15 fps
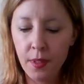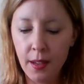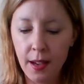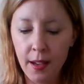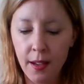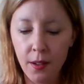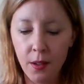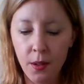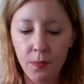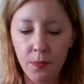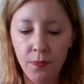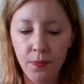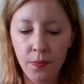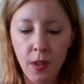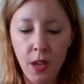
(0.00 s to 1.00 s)
Um,
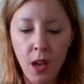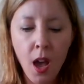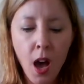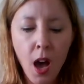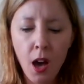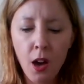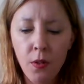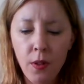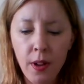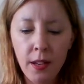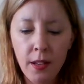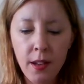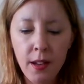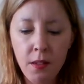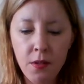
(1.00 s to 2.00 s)
oh, and
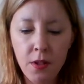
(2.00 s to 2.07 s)
another